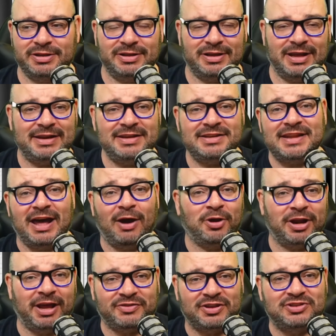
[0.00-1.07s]
Eddie's now going
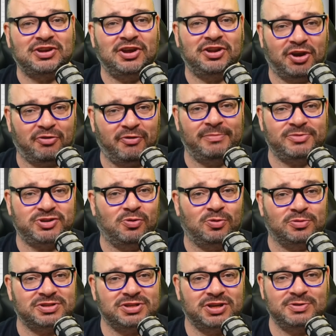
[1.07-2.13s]
to have to turn to Graham
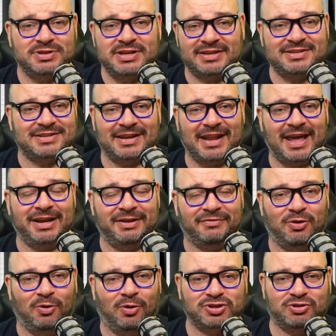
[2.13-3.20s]
Jones, who's next in line, of
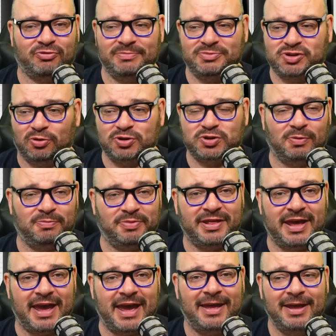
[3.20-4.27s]
course. Graham Jones will be
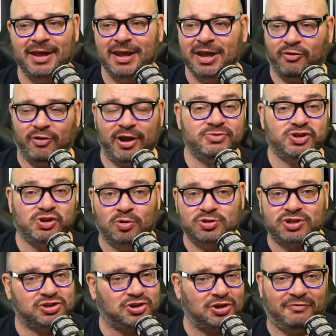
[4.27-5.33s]
there. Graham Jones
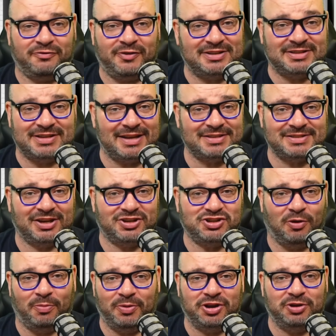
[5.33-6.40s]
has done a fantastic
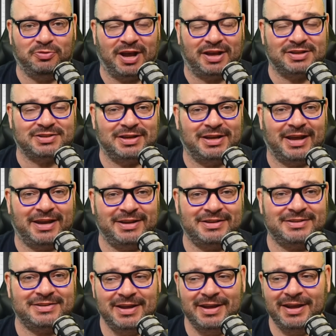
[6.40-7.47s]
job at Newcastle
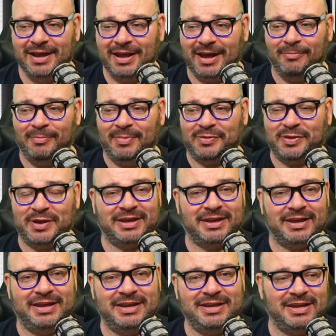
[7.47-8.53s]
United. I think
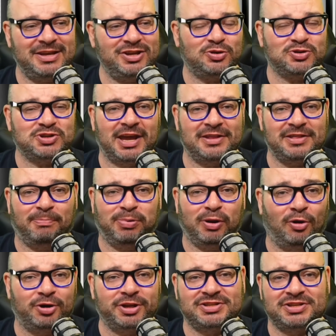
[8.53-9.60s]
he doesn't get the
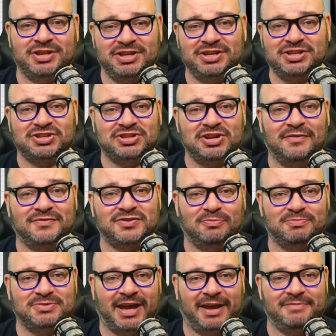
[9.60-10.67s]
plaudits that he deserves
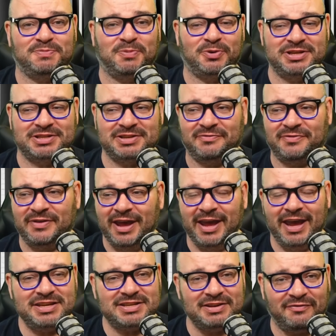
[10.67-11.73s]
sometimes, but he's
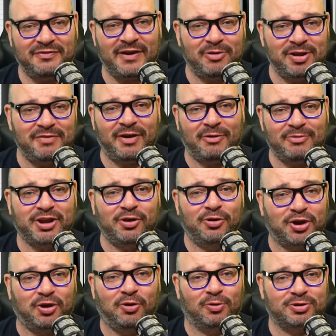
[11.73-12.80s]
a very, very
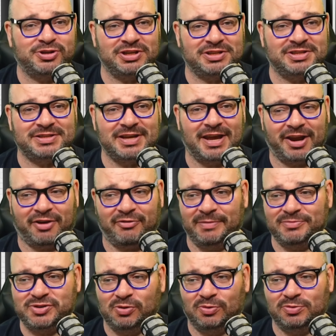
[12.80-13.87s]
good coach, is
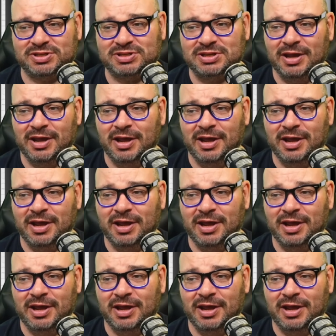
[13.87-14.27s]
Graham Jones.